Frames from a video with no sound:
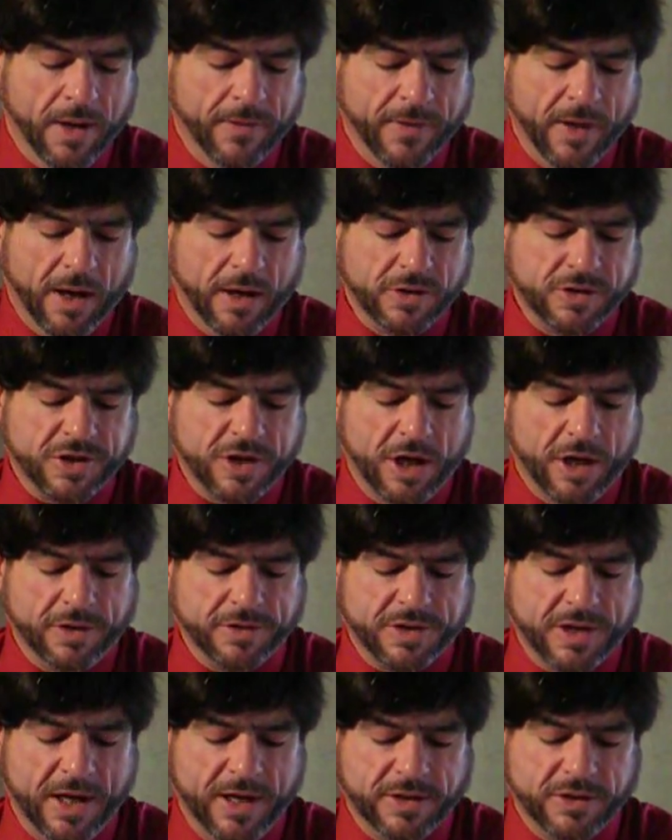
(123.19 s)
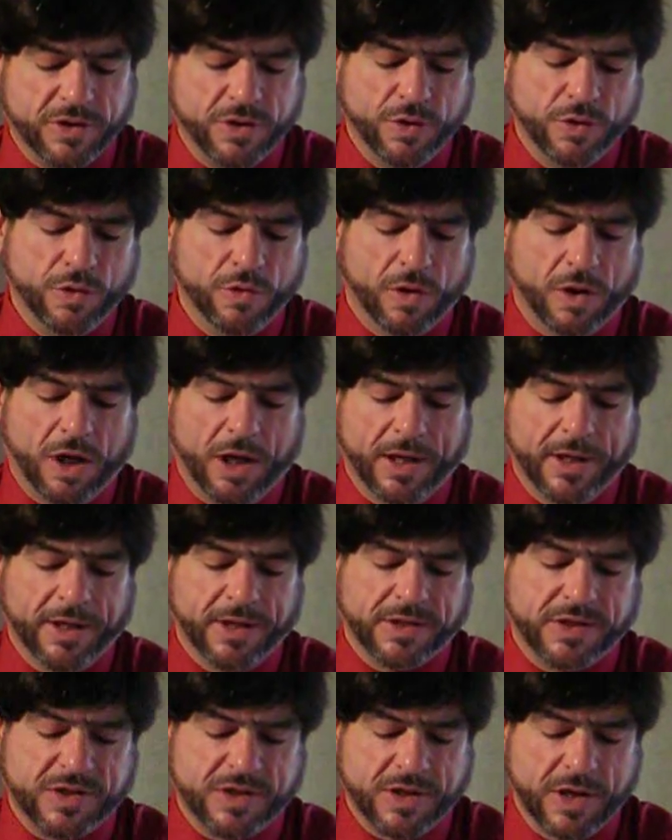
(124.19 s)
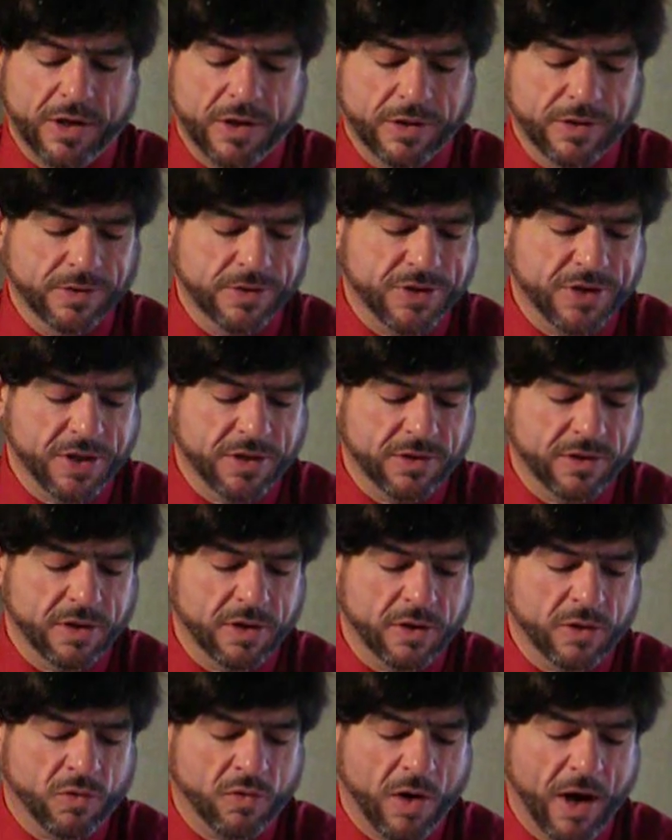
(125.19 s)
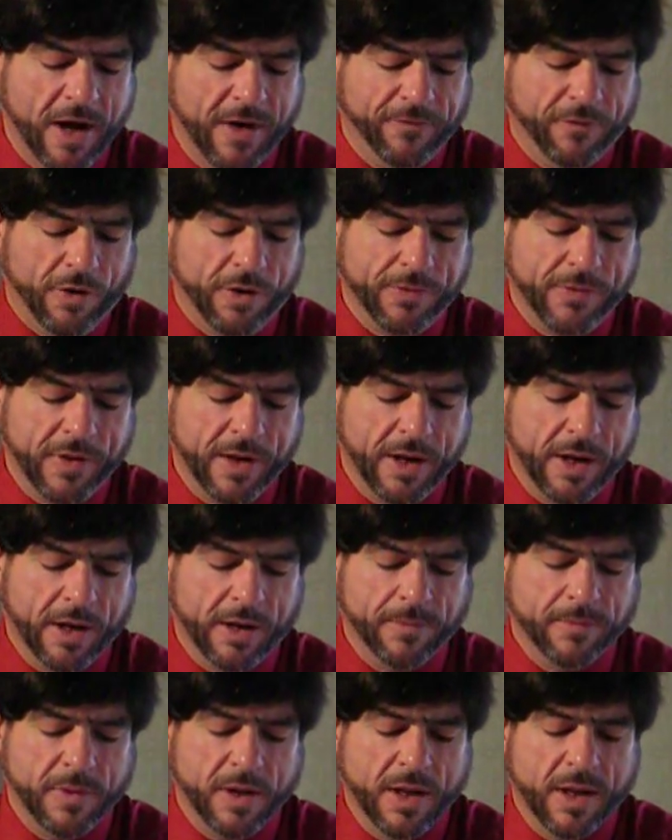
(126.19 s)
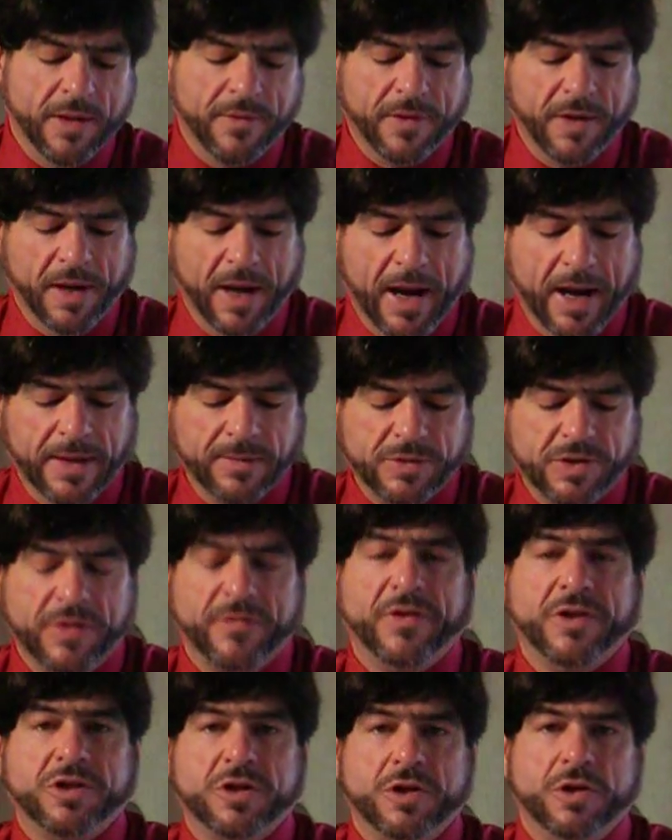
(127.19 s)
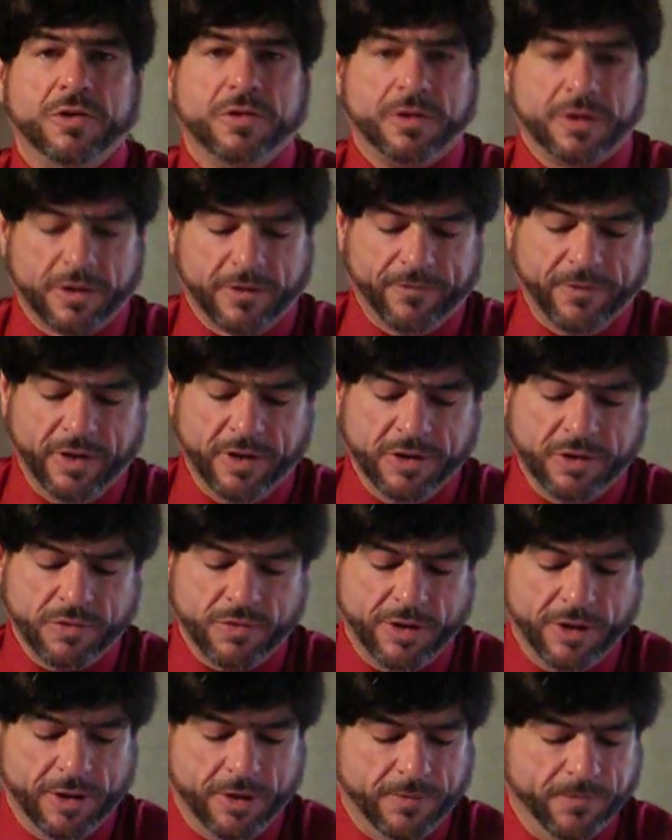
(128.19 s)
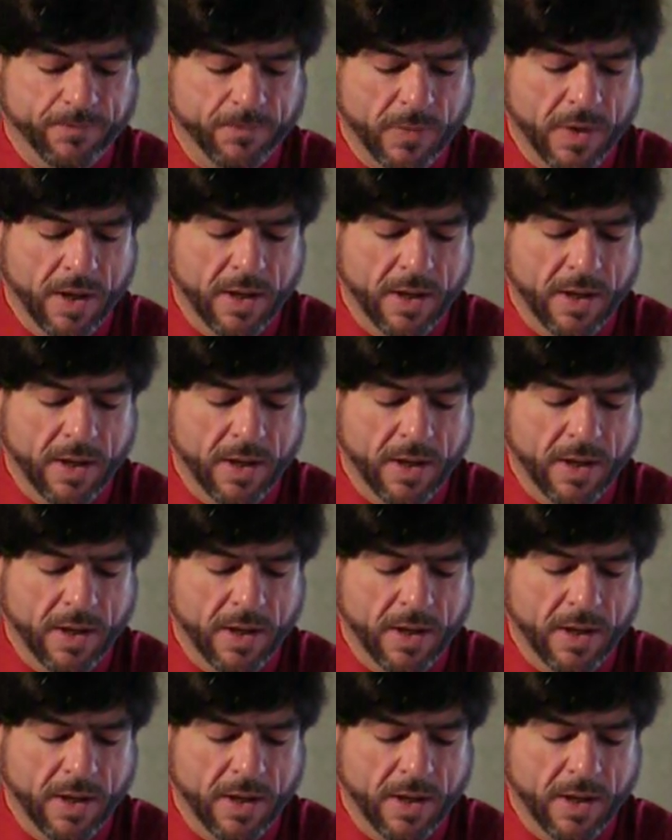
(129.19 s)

Thou shalt take 2 onyx stones, and grave on them the names of the children of Israel,